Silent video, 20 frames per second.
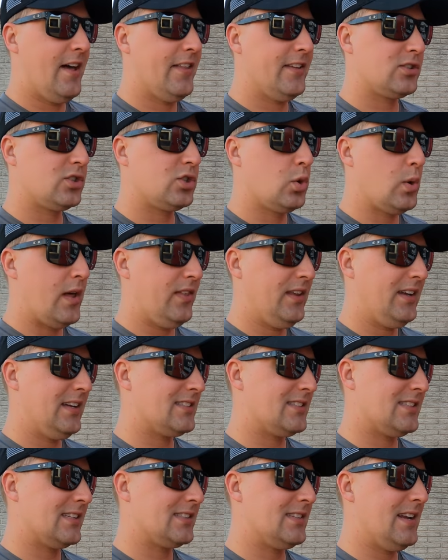This tool, I think
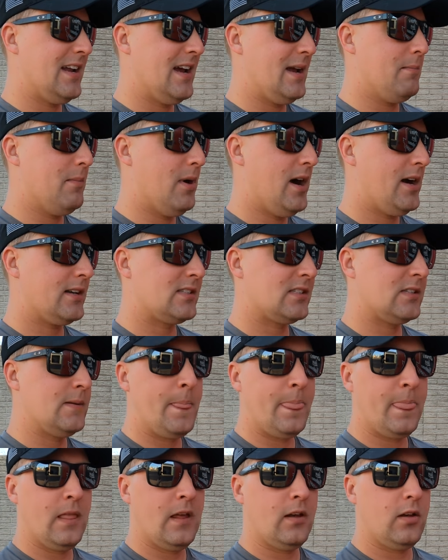it's 69 bucks.
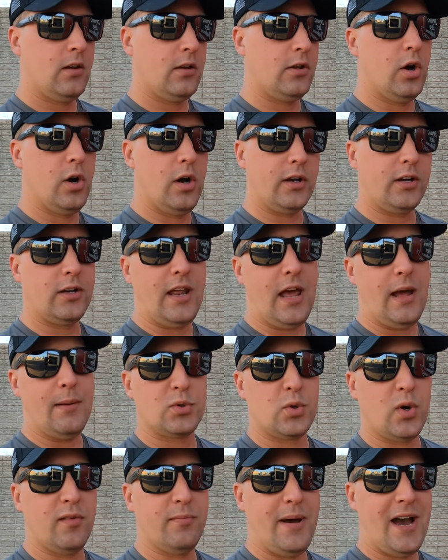You know, a good
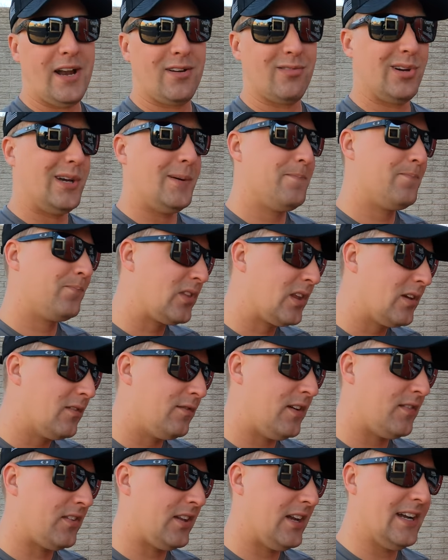M12 battery,
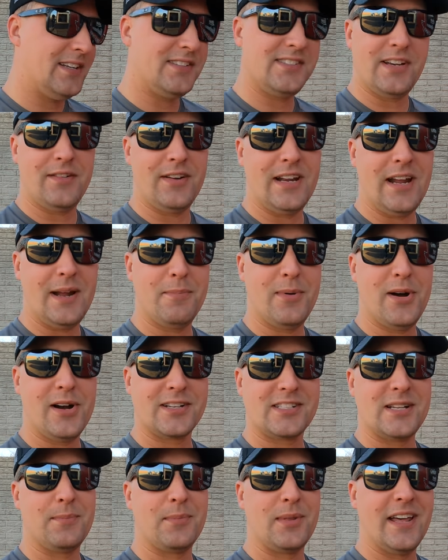59, 79
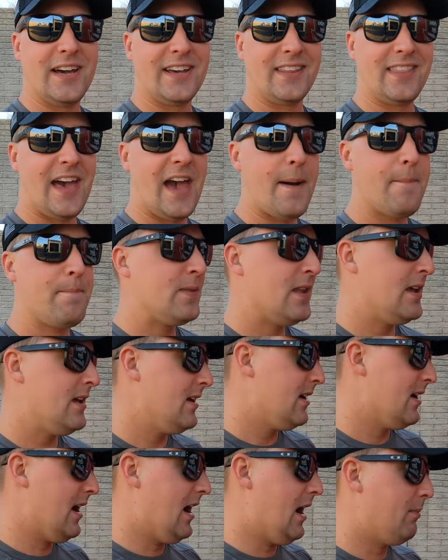bucks, something like that.
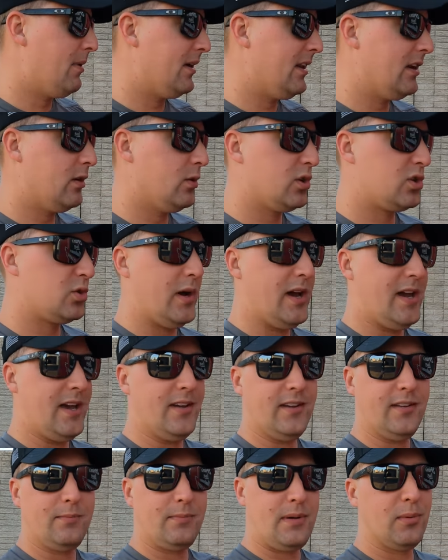But any which
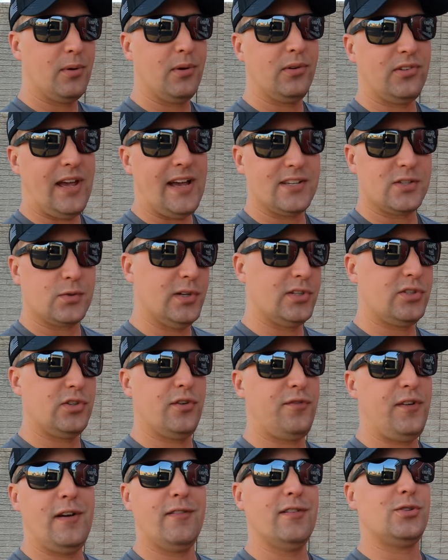way, people always ask, what's
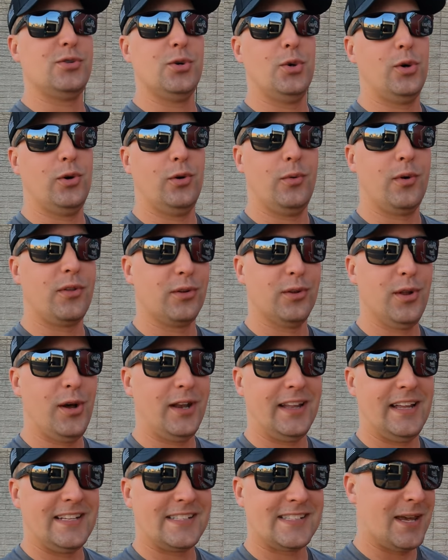your favorite tool with your lawn
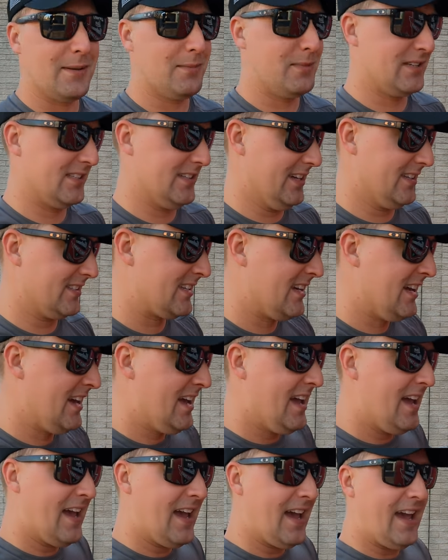and landscape business?
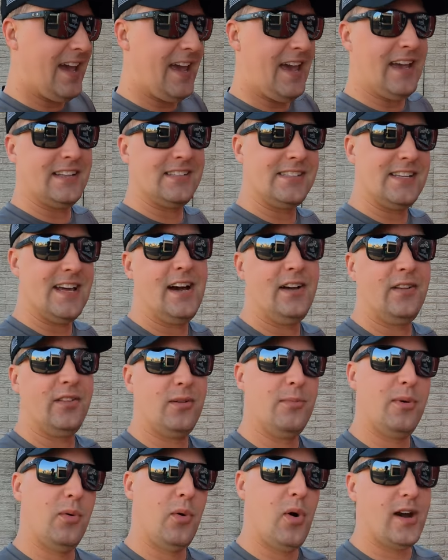Hands down,
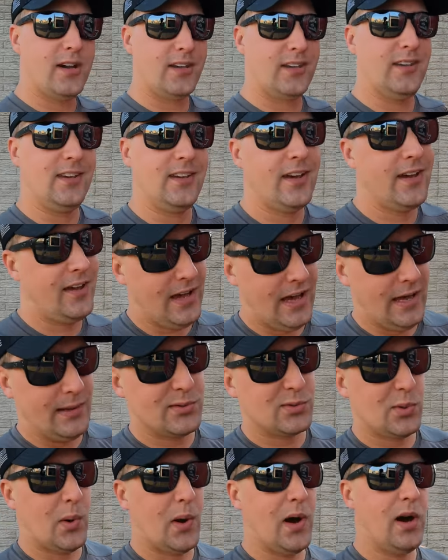the Milwaukee
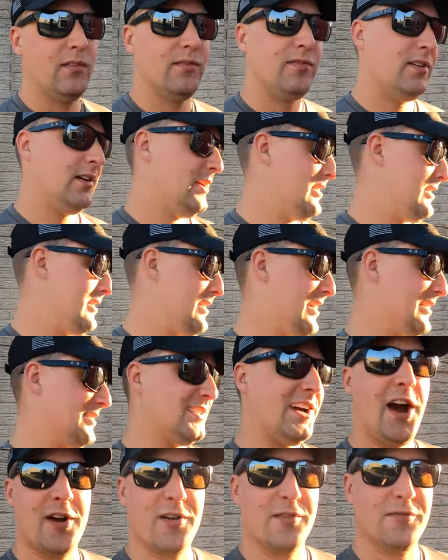M12
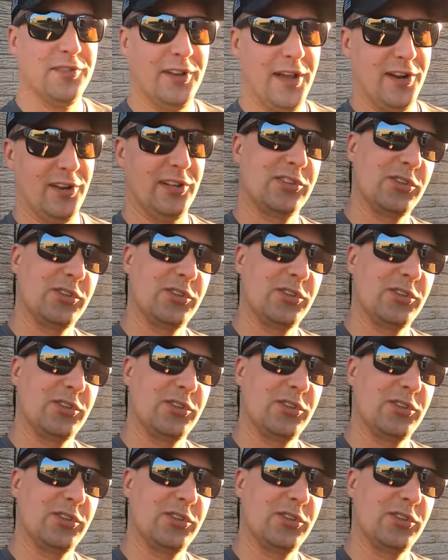tire inflator.